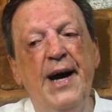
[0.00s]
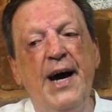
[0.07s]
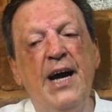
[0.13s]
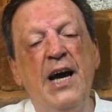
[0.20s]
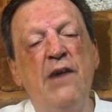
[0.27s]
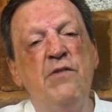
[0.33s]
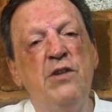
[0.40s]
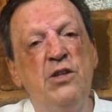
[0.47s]

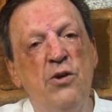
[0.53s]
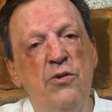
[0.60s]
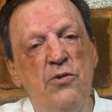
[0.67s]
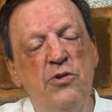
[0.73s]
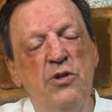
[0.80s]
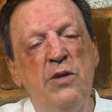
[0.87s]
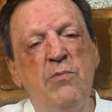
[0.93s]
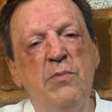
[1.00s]
have
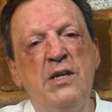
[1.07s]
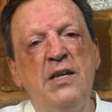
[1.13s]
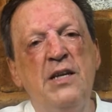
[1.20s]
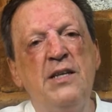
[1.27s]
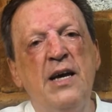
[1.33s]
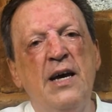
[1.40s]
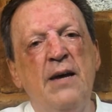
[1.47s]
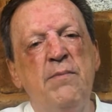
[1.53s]
interviewed him many
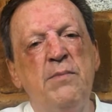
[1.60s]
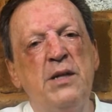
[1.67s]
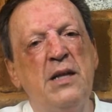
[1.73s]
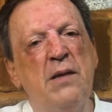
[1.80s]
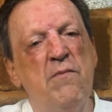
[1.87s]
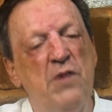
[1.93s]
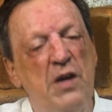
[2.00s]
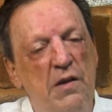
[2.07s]
times and
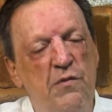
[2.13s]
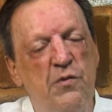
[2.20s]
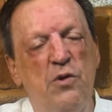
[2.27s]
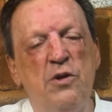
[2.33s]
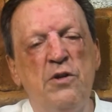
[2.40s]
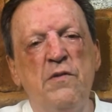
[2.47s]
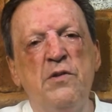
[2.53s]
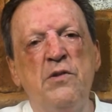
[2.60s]
I'm very
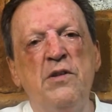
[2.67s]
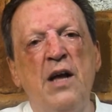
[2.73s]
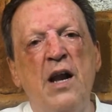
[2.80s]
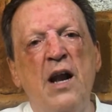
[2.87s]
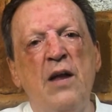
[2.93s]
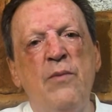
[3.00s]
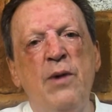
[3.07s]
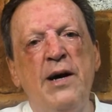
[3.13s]
fond of the
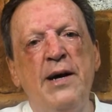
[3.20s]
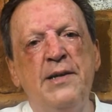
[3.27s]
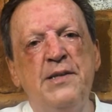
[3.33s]
Dalai Lama.